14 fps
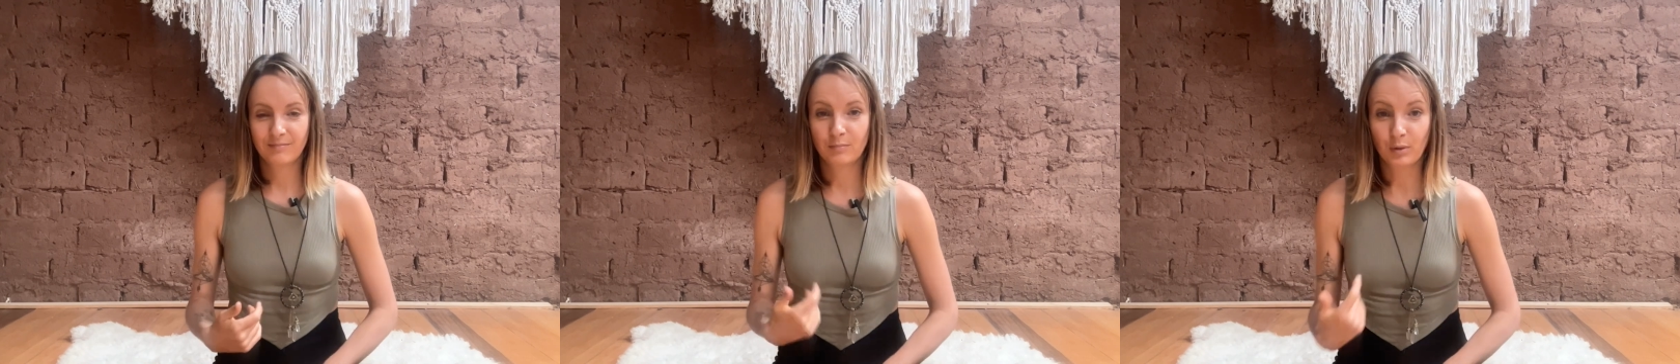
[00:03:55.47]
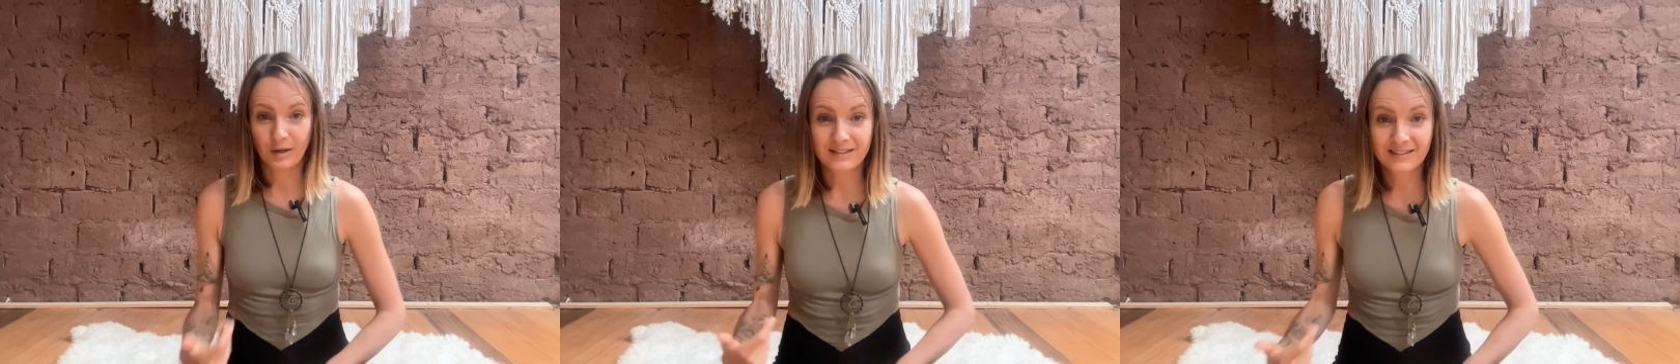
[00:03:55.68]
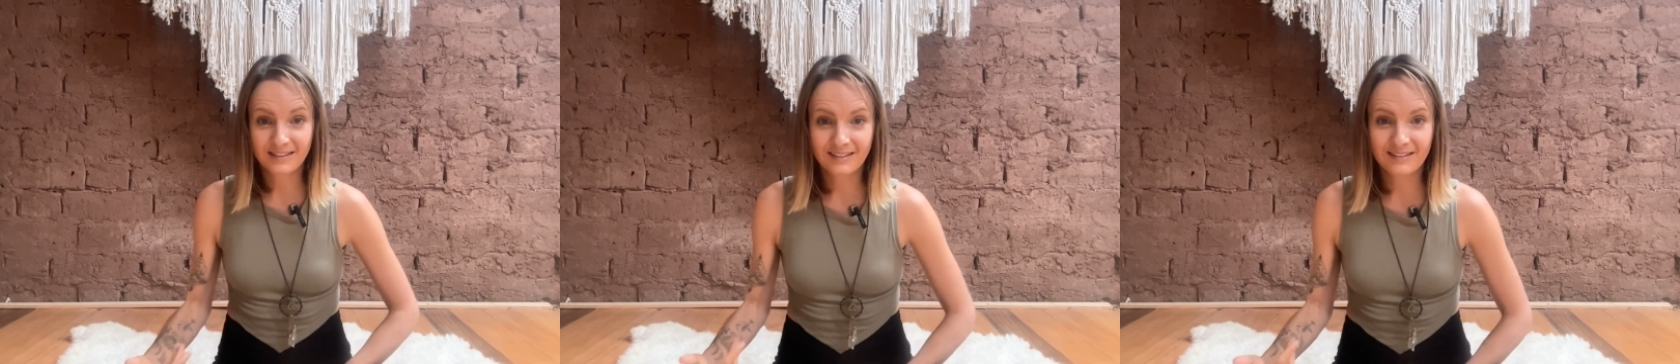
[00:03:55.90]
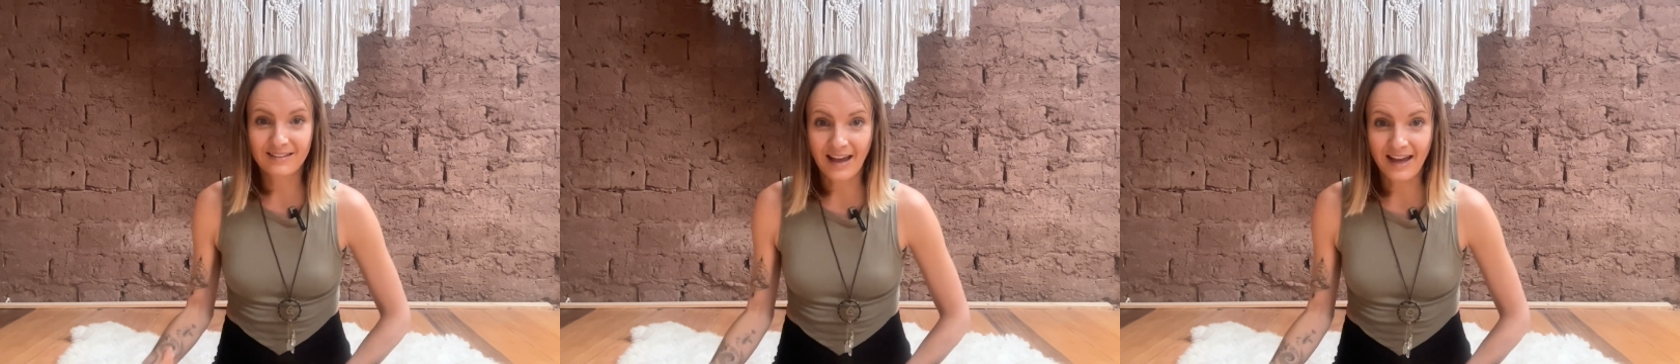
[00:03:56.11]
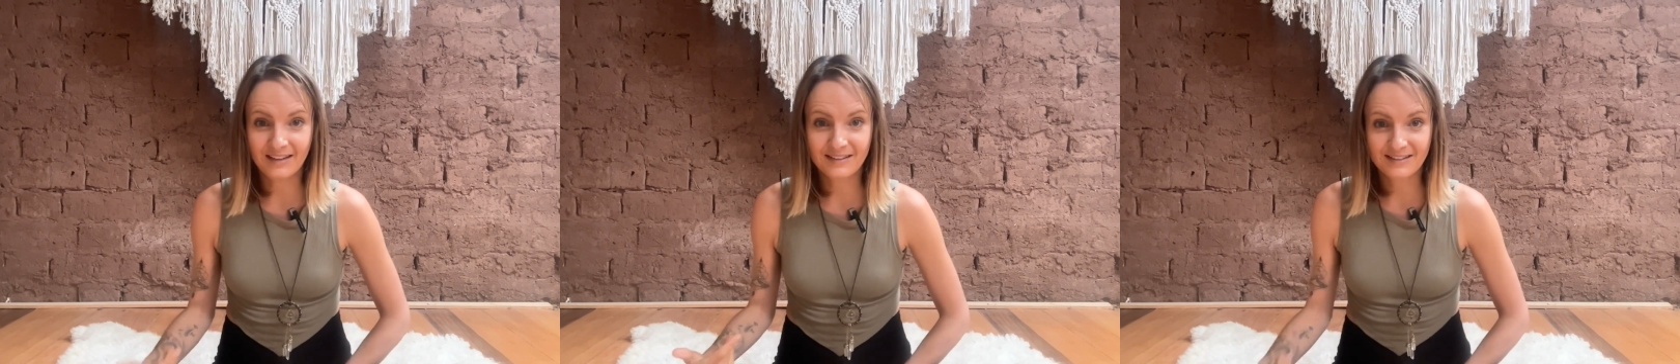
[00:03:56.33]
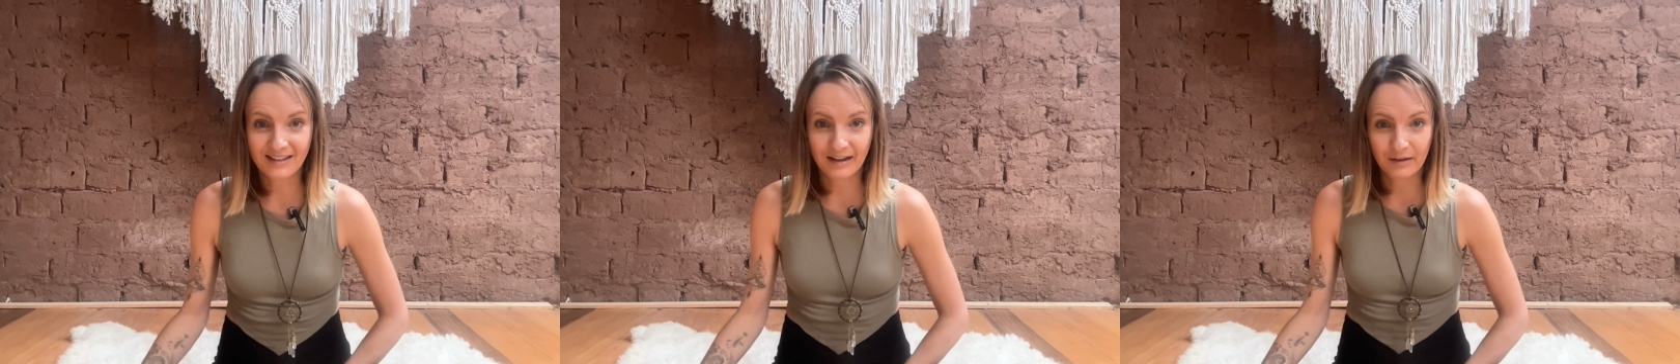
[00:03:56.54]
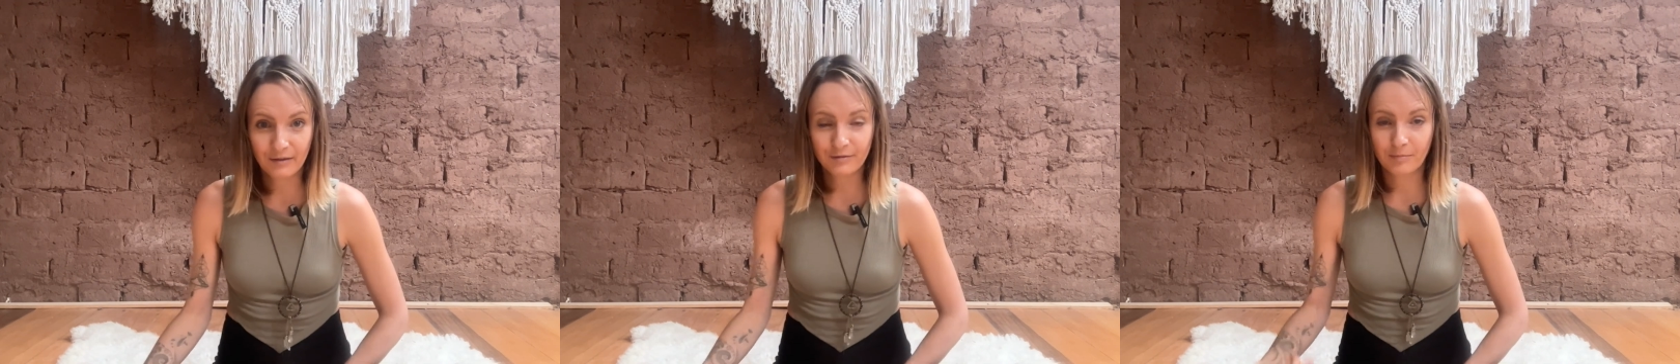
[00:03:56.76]
present day
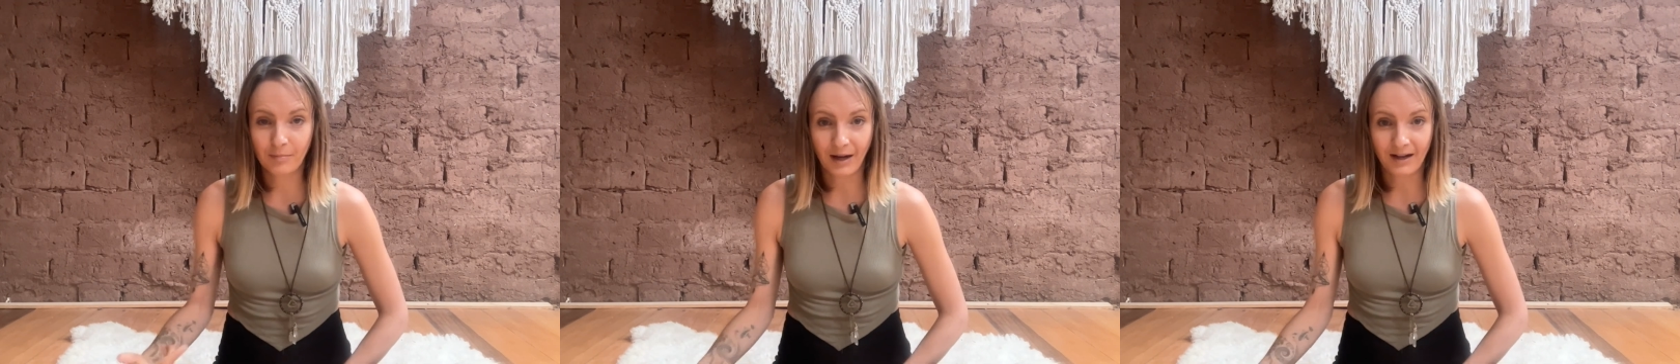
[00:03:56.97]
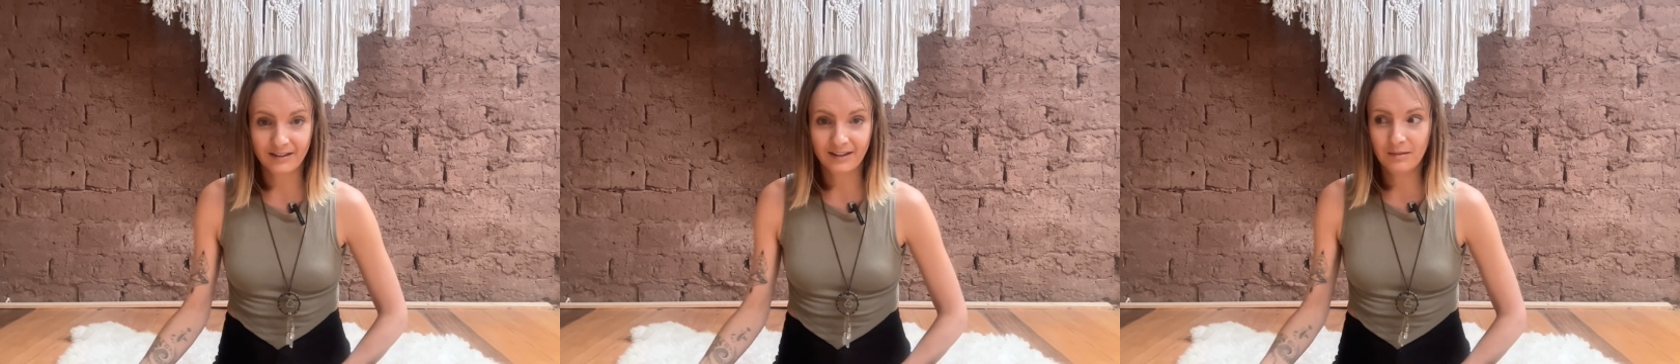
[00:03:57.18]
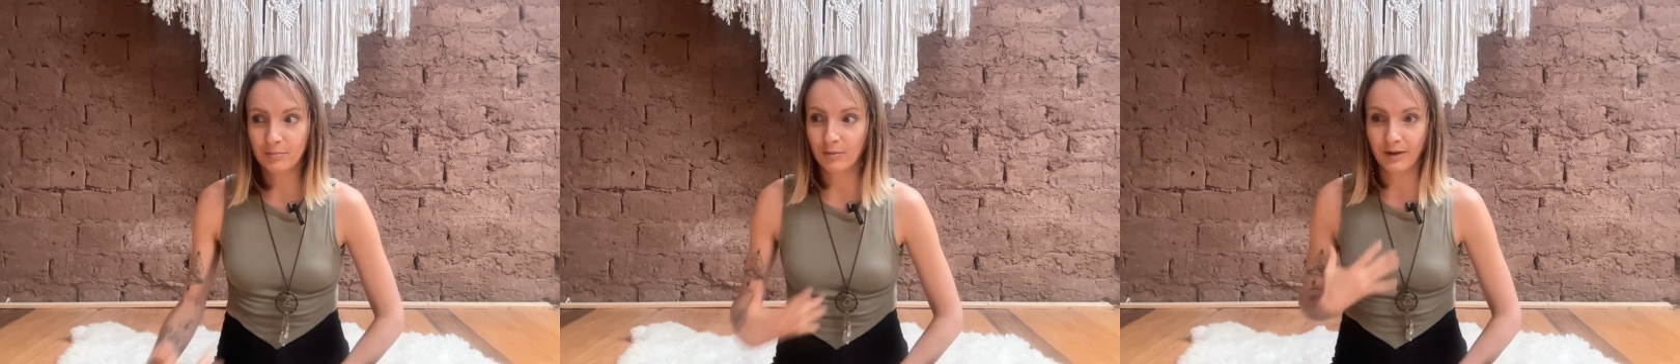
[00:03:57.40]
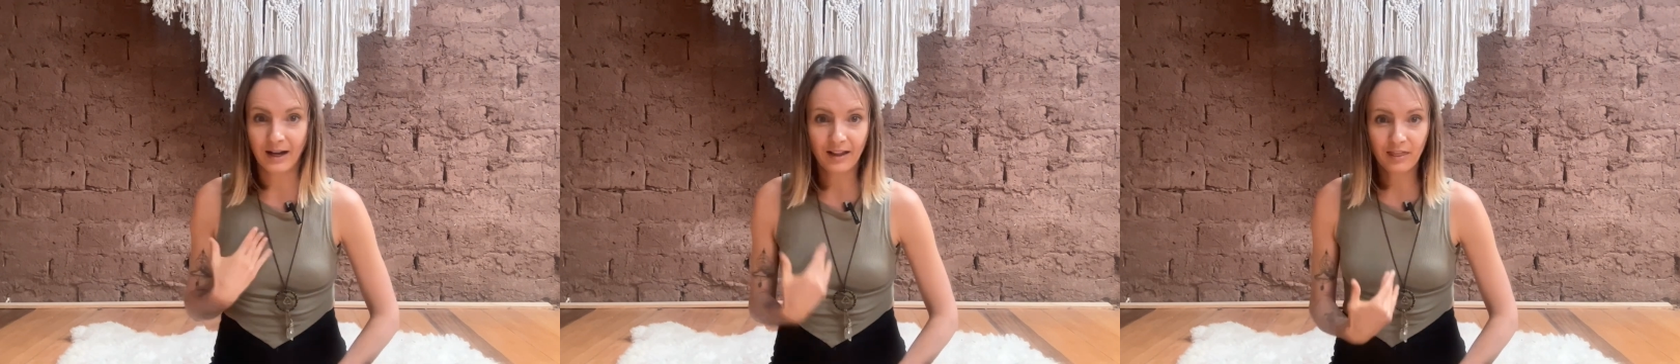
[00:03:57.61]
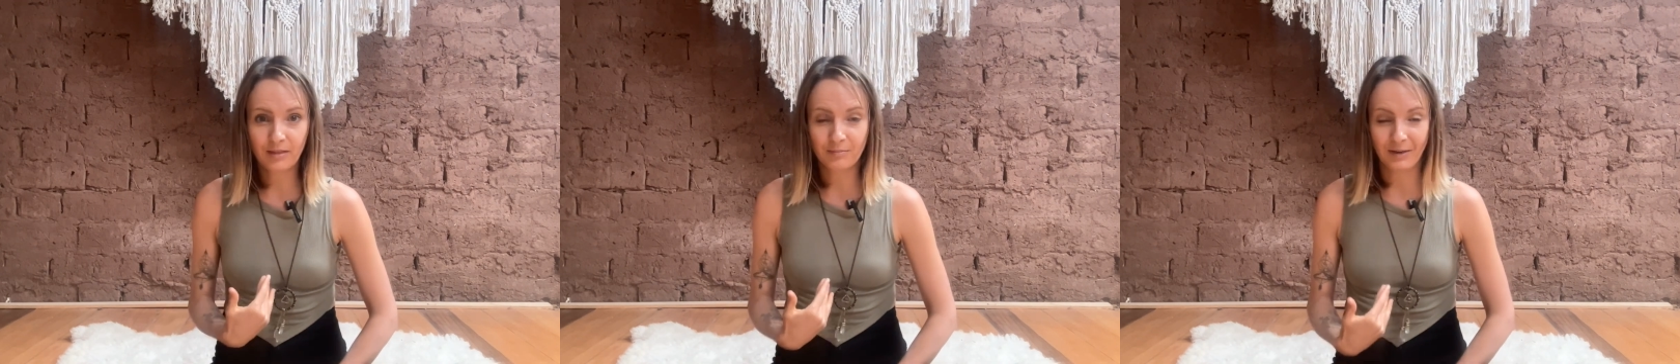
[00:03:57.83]
self, body, breath,